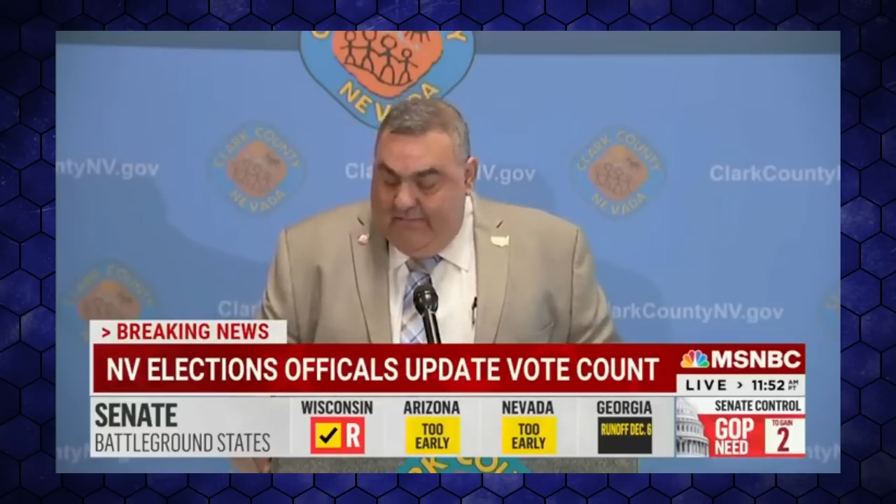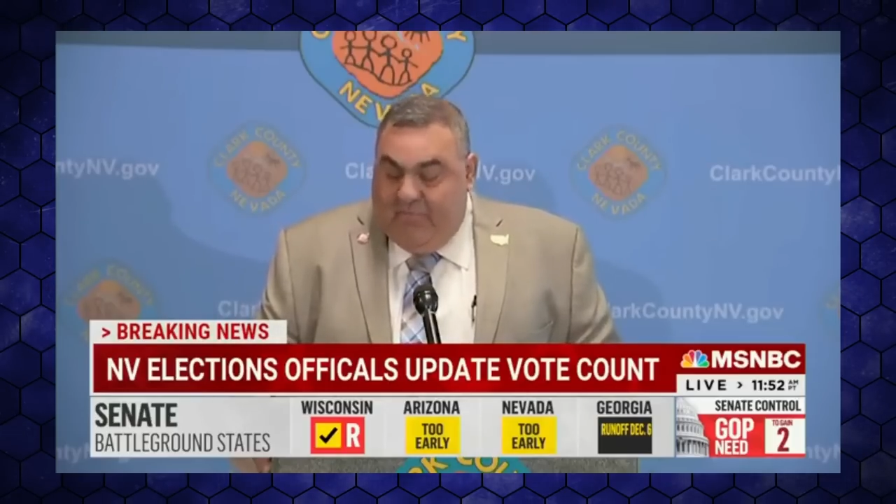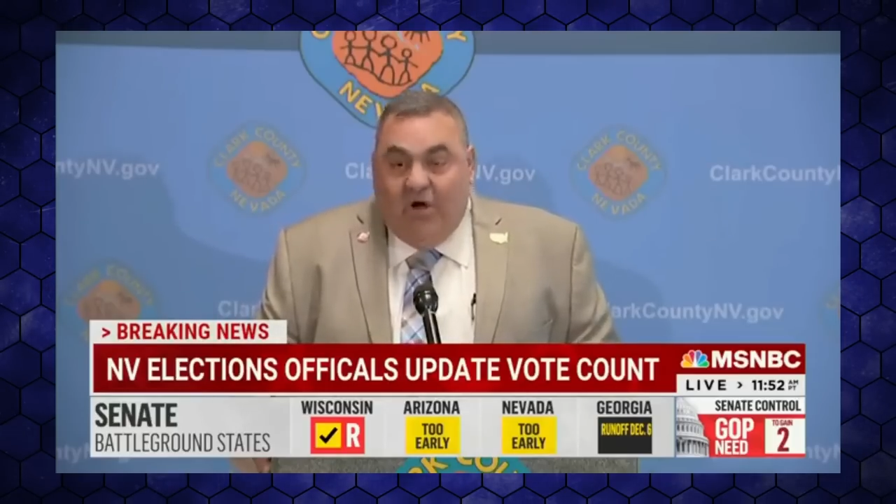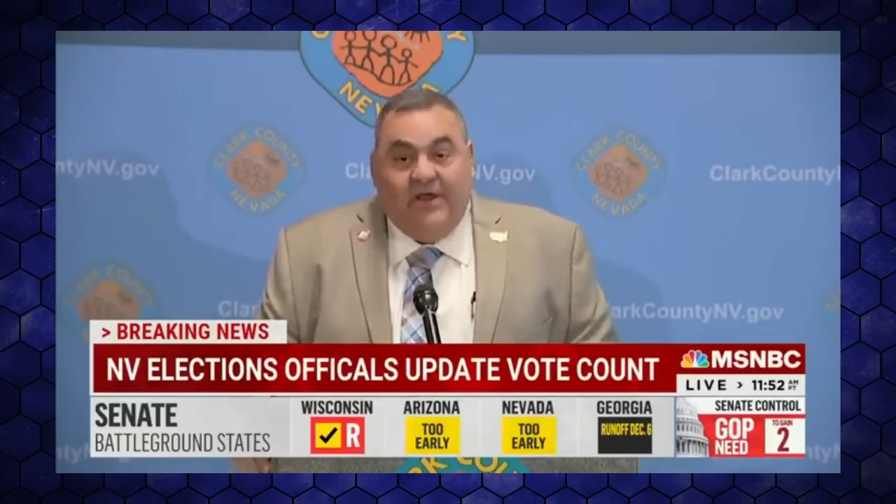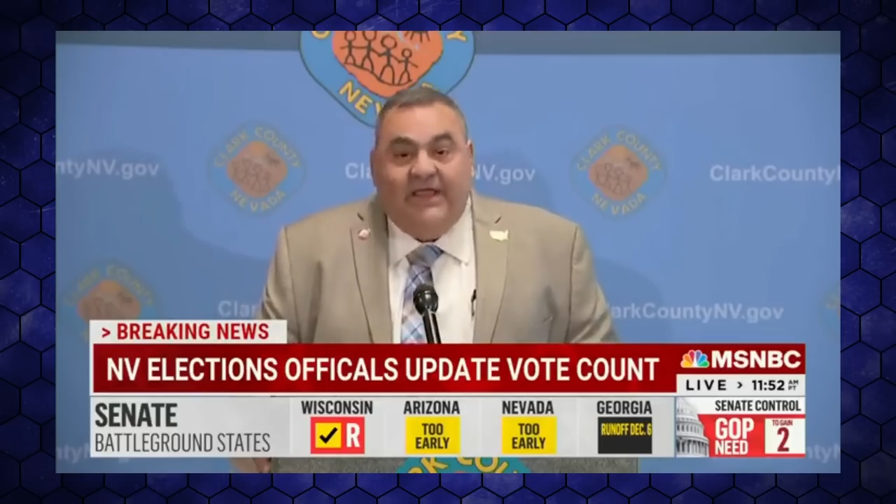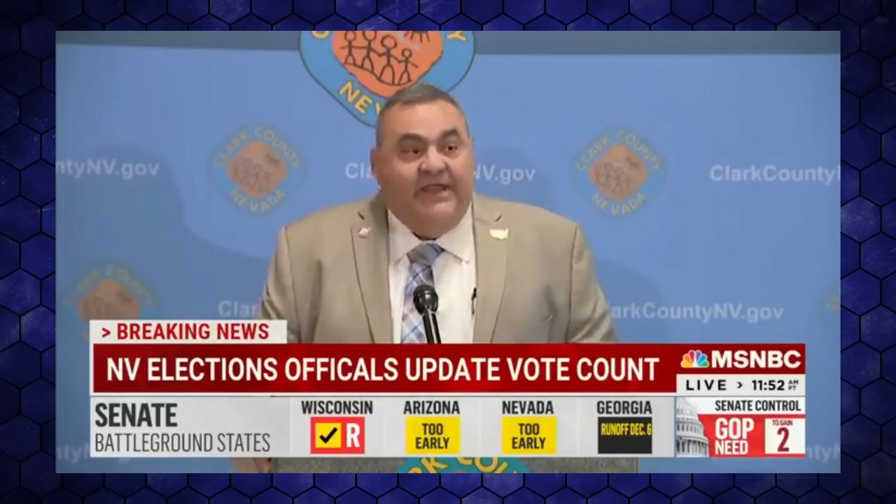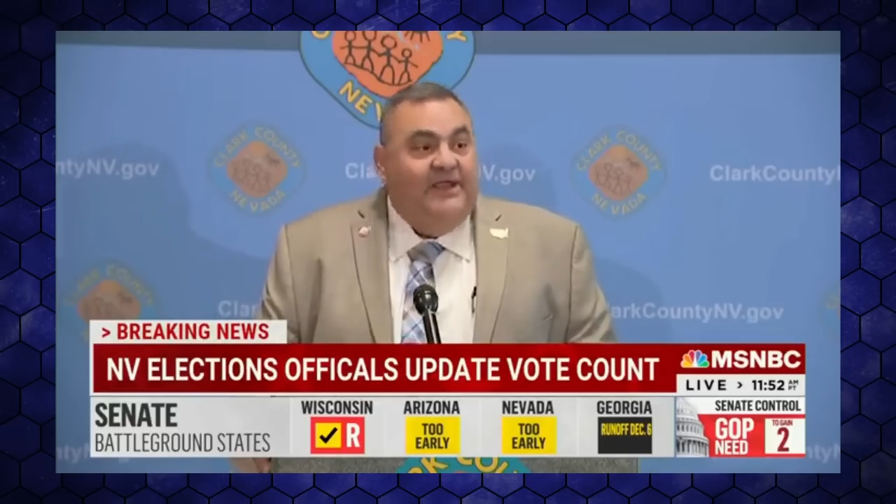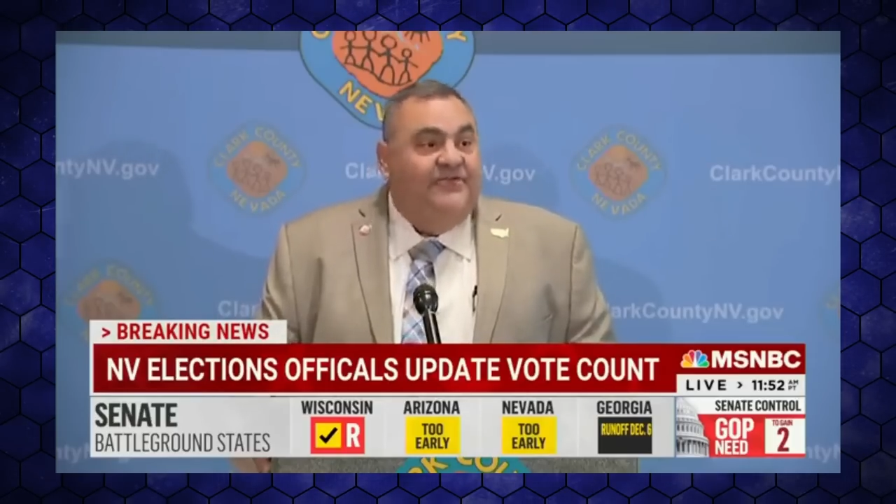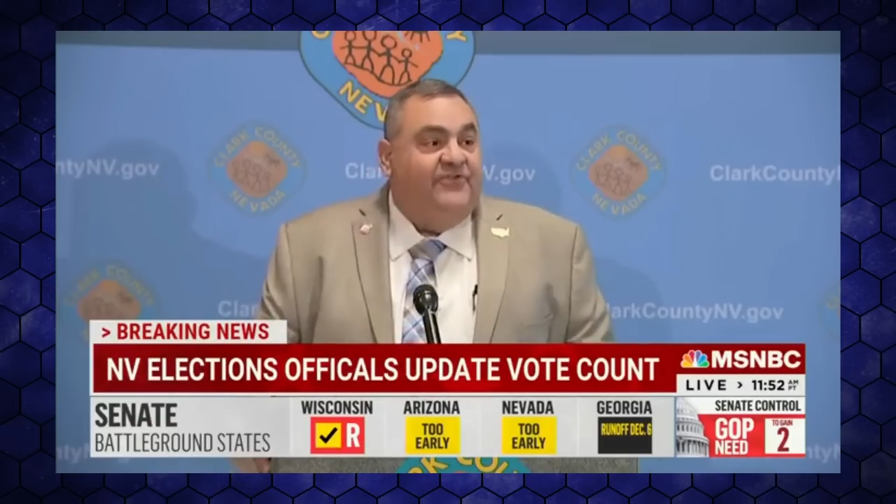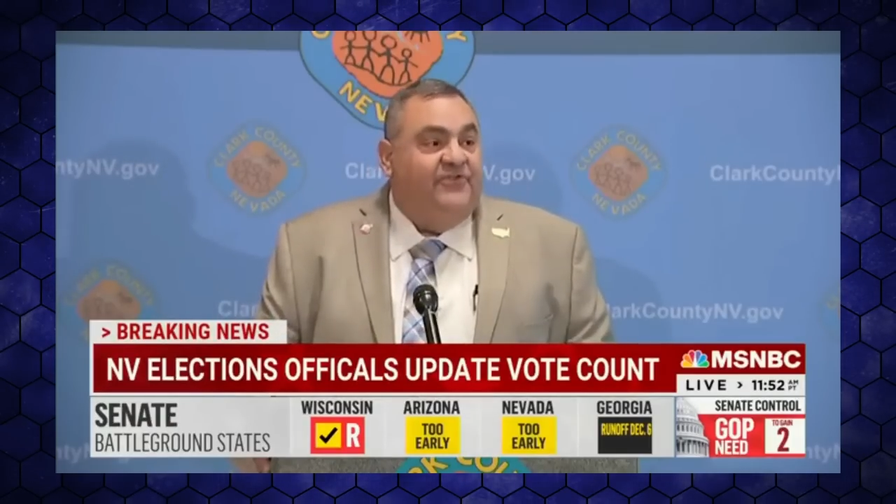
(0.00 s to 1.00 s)
barring
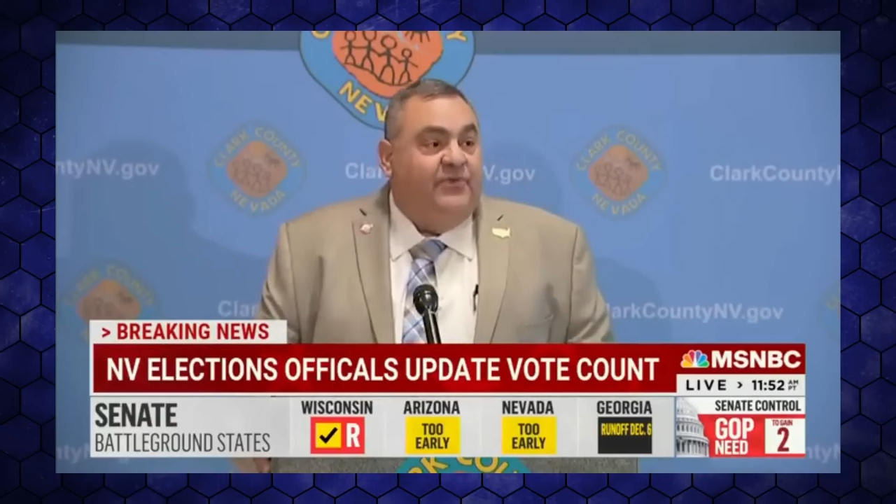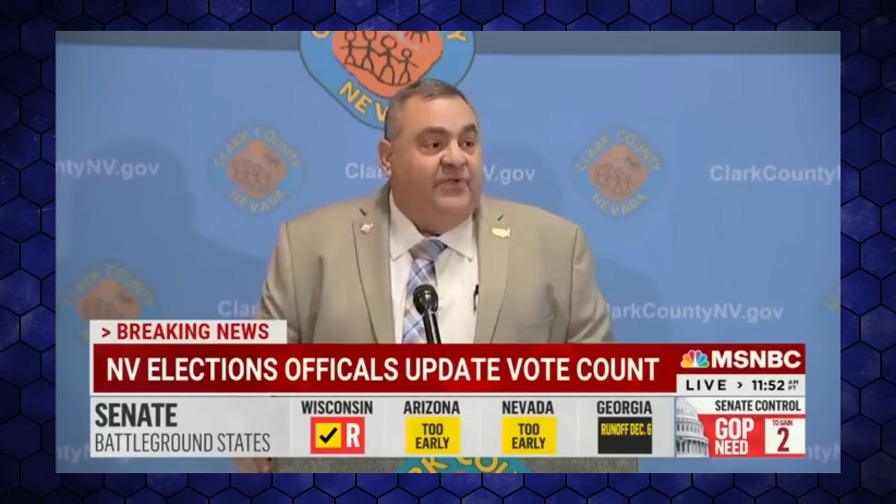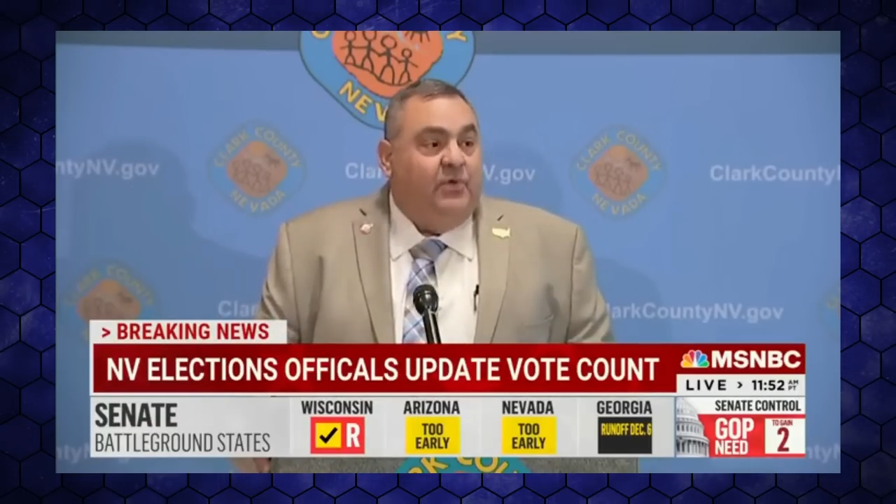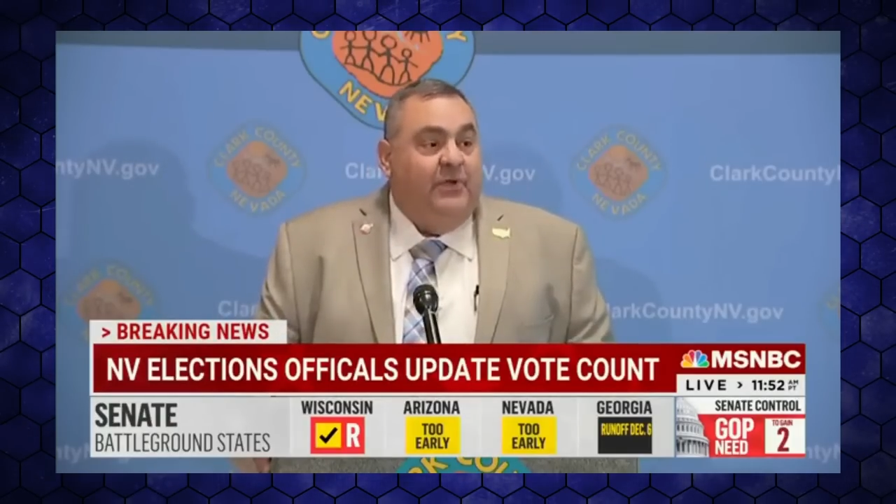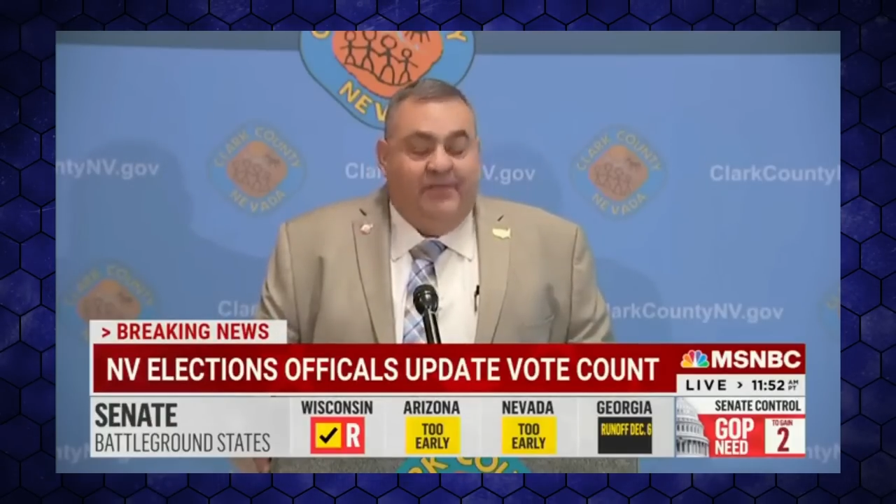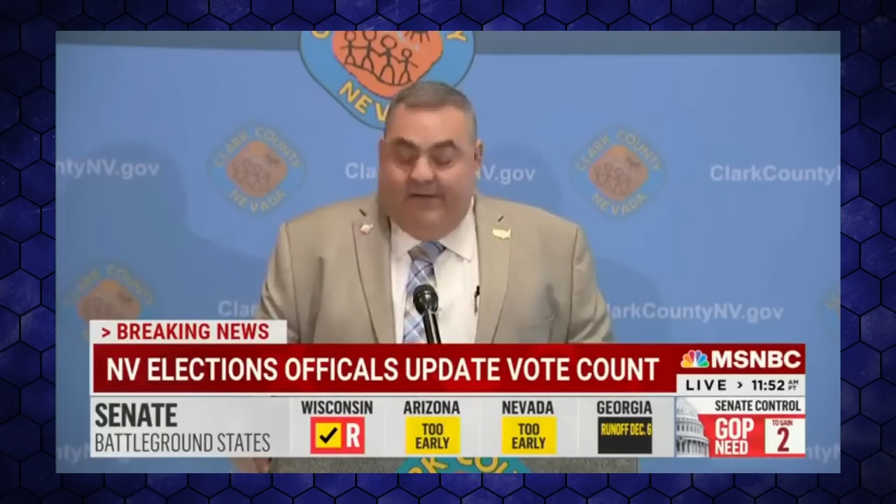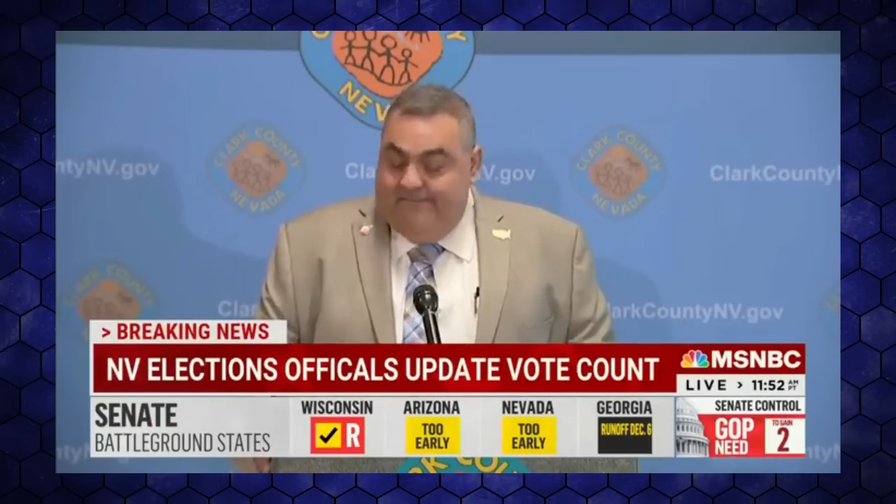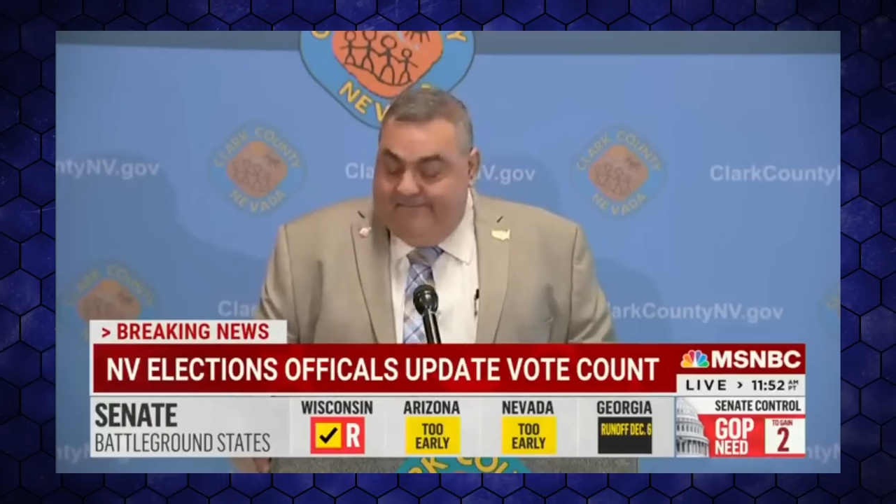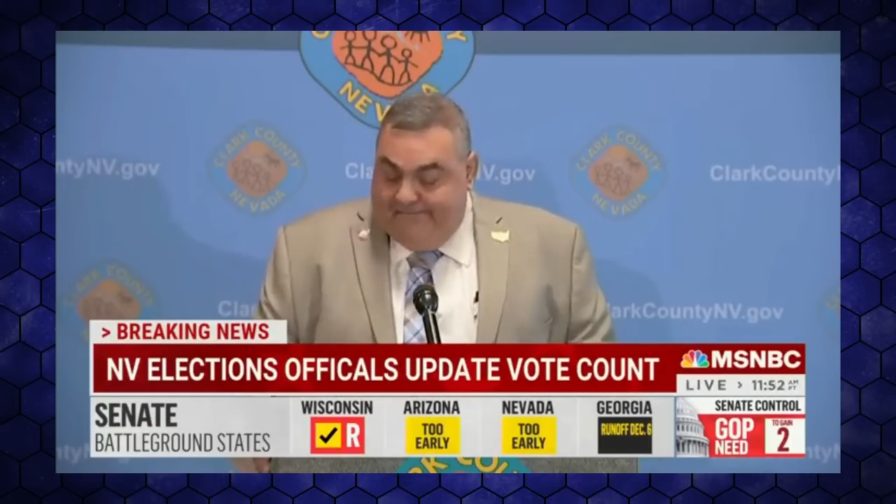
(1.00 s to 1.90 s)
any issues with equipment.